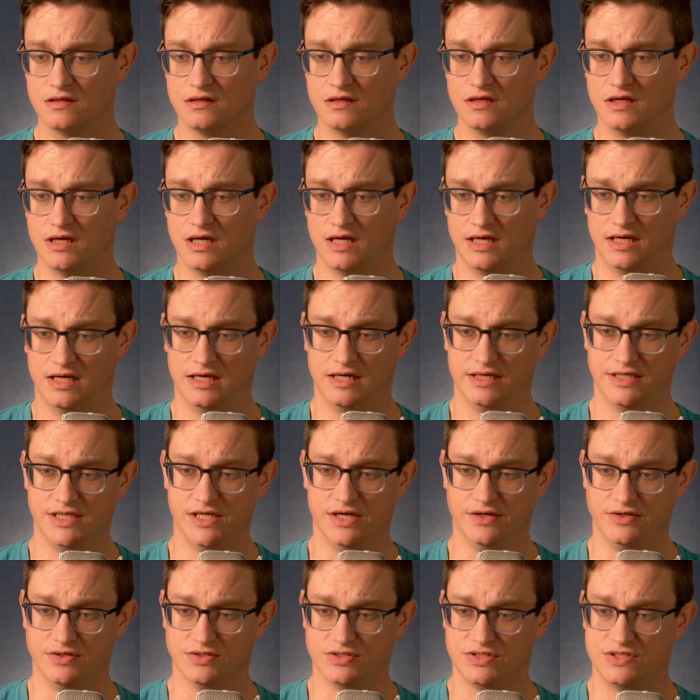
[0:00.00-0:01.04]

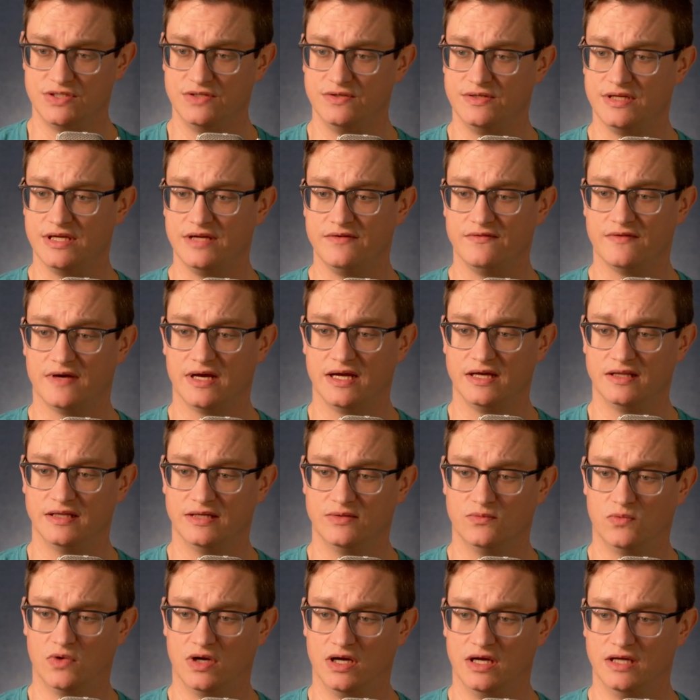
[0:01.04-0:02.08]
your 2D violin
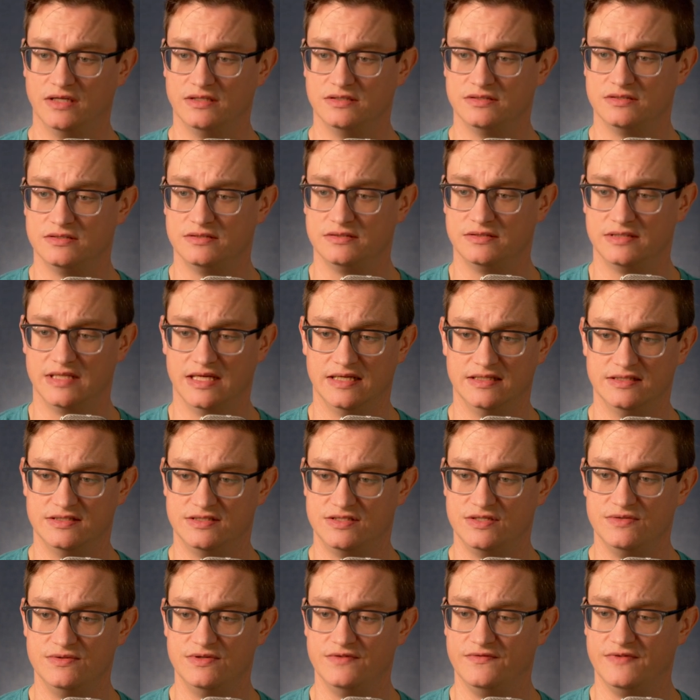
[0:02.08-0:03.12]
1, then
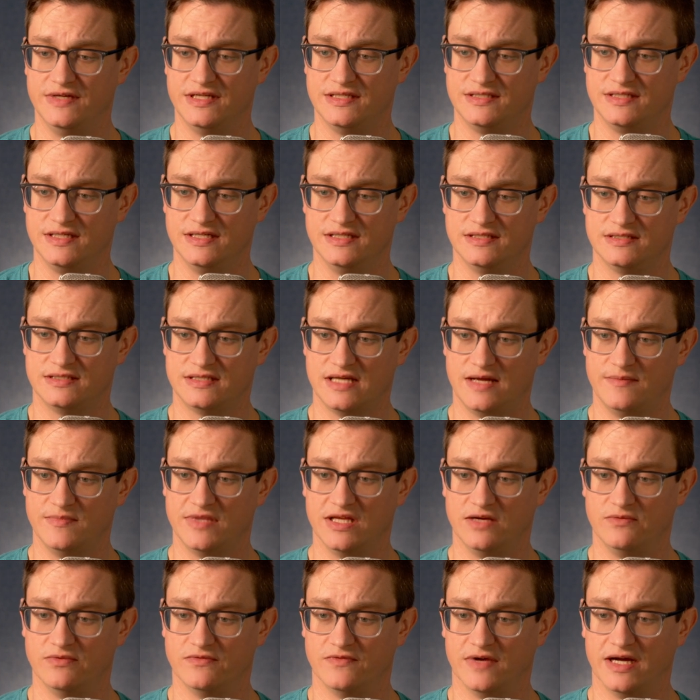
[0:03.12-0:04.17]
2 divises, same
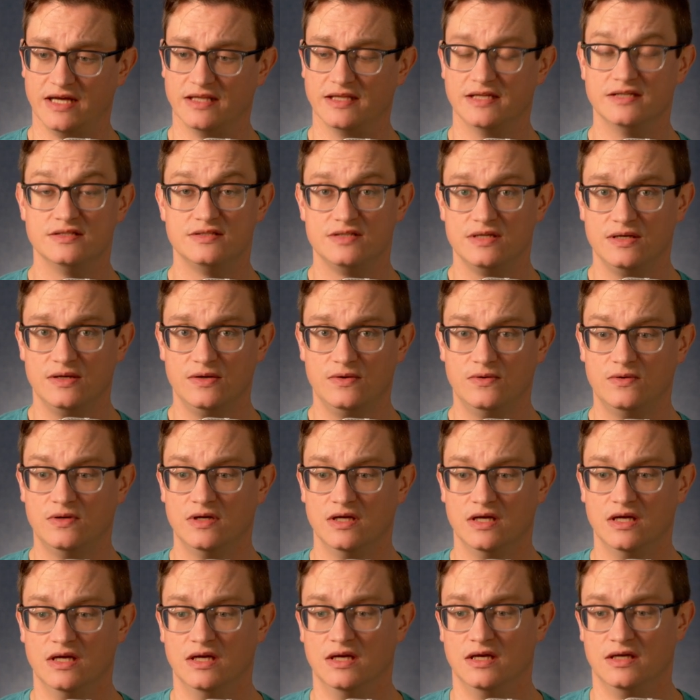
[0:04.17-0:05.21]
thing with violin 2,
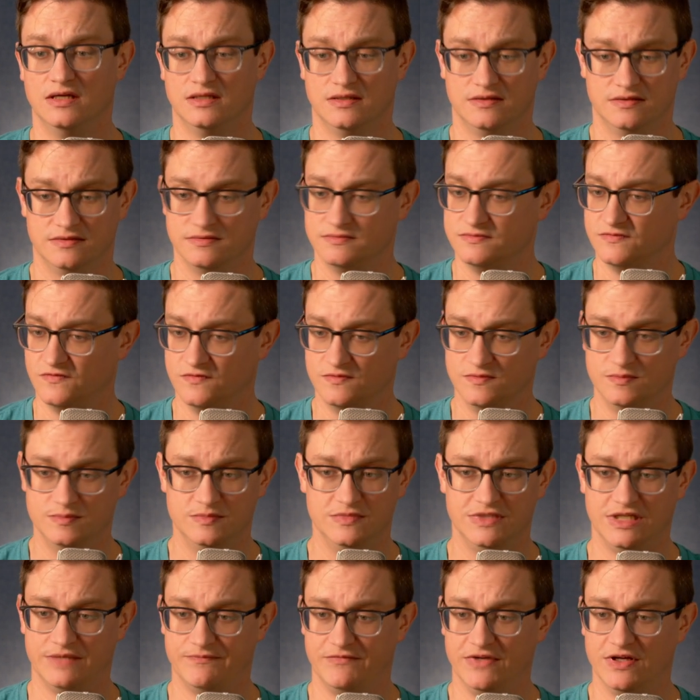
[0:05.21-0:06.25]

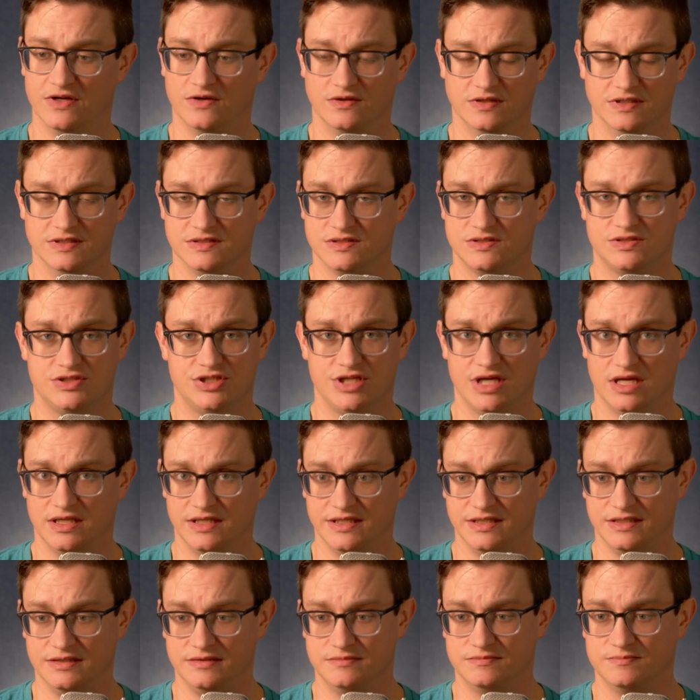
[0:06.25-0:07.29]
violas,
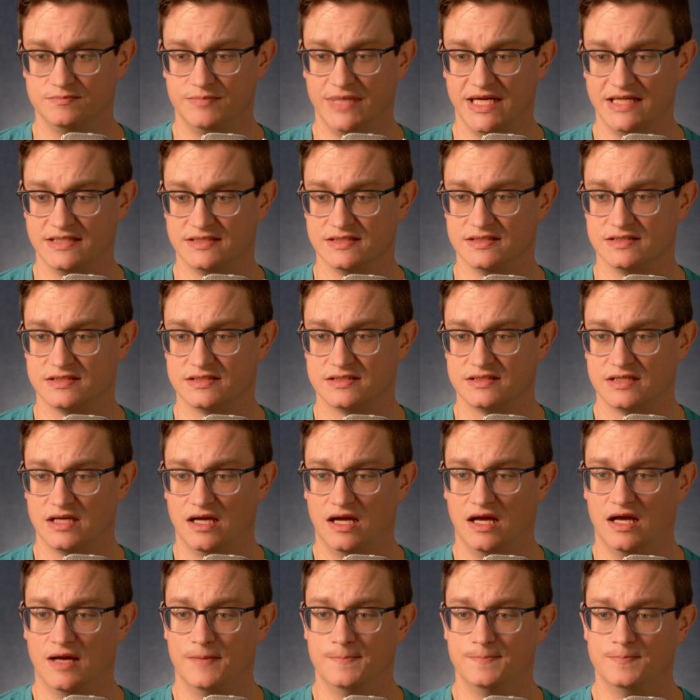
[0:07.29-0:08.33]
cello, basses,
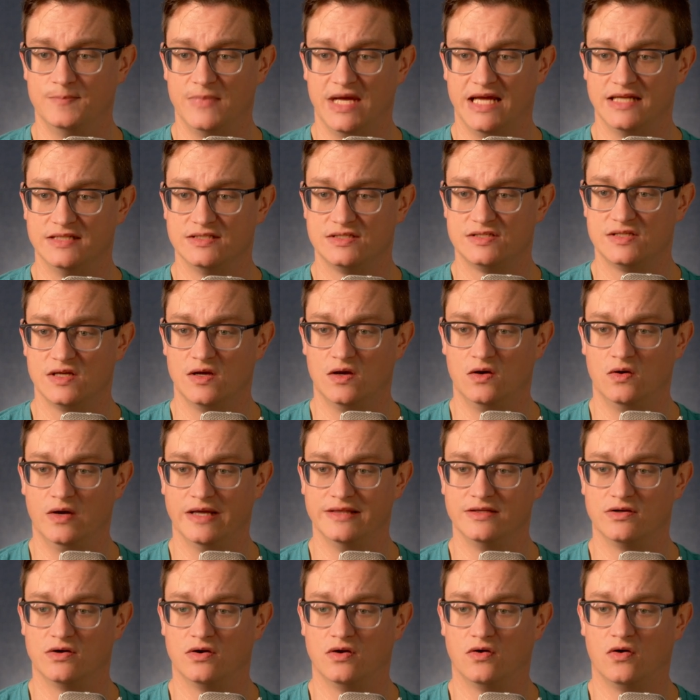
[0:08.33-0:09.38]
and
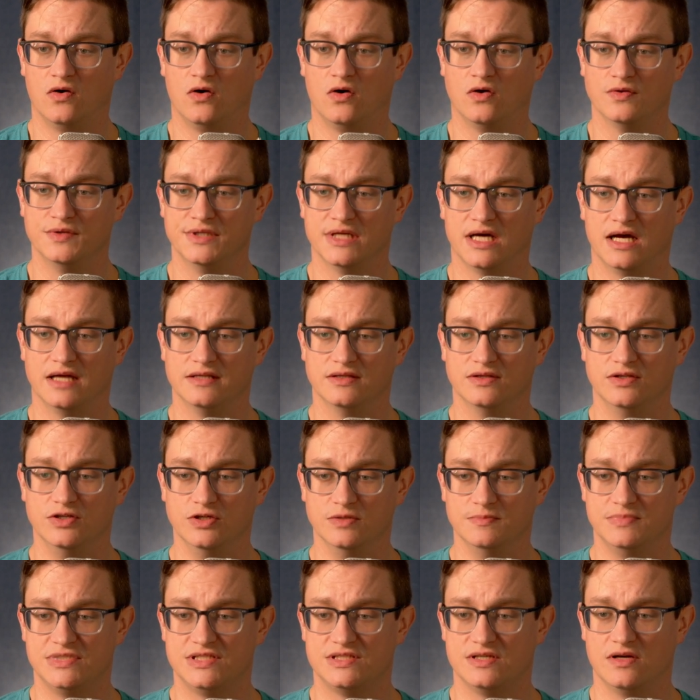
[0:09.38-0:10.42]
they're all
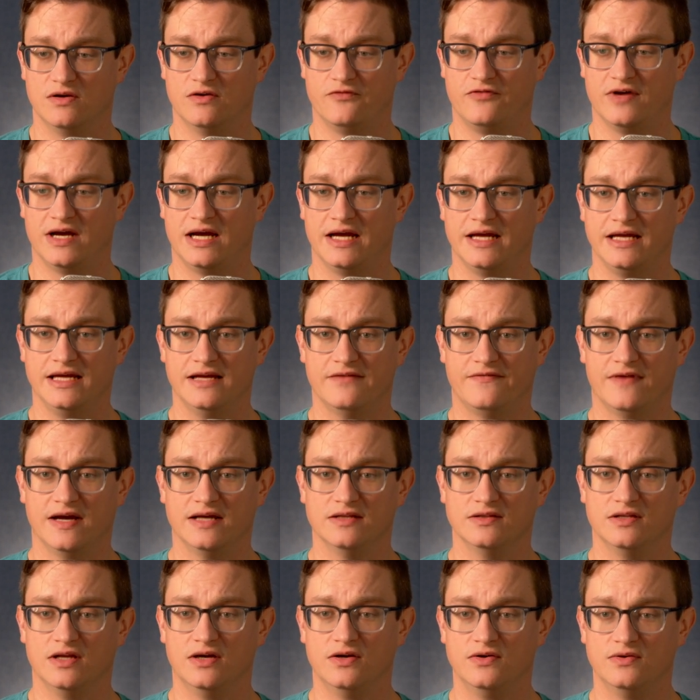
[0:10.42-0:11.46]
non-looped. So if I
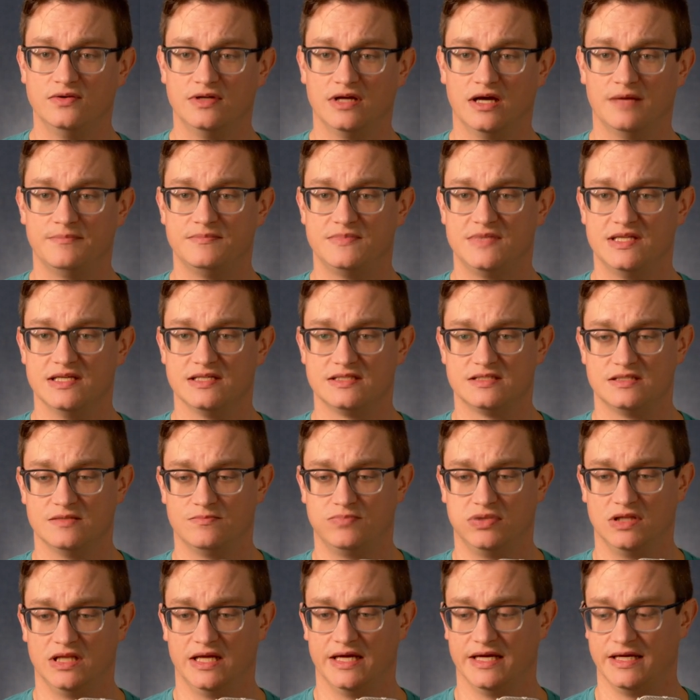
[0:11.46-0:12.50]
load up this to
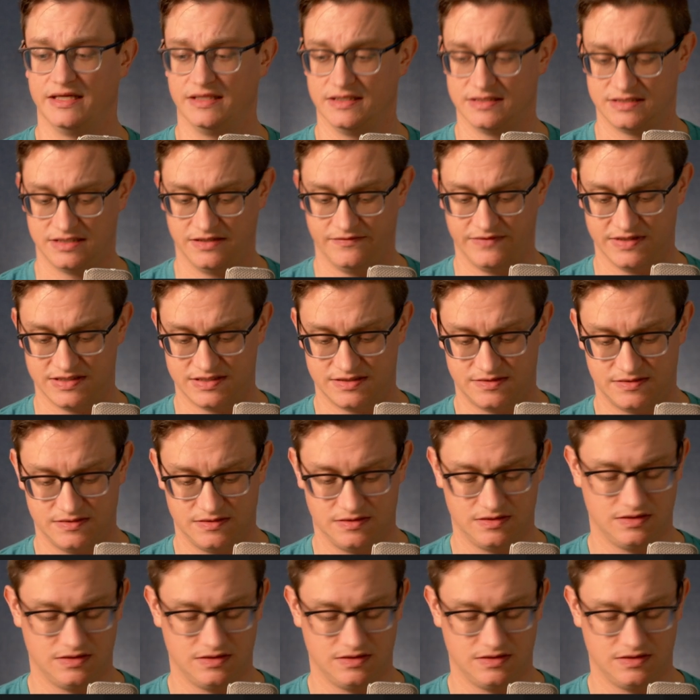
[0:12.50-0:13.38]
play, let's see if it's